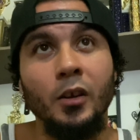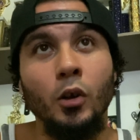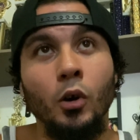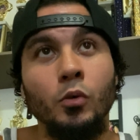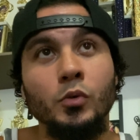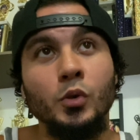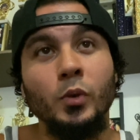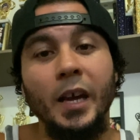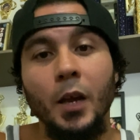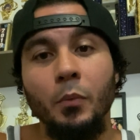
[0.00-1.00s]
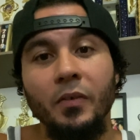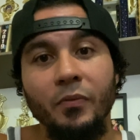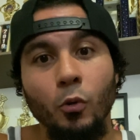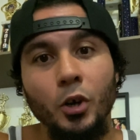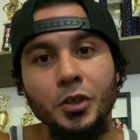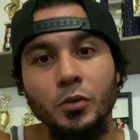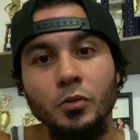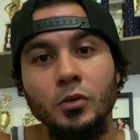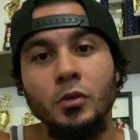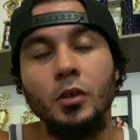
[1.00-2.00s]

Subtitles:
those who came before you,